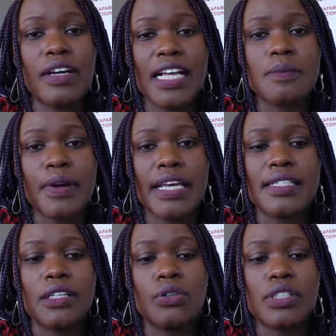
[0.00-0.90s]
gas
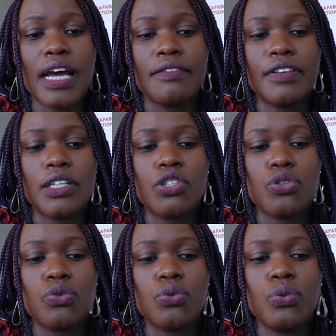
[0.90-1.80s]
price and not having
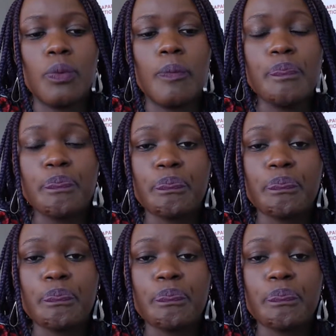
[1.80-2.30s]
to,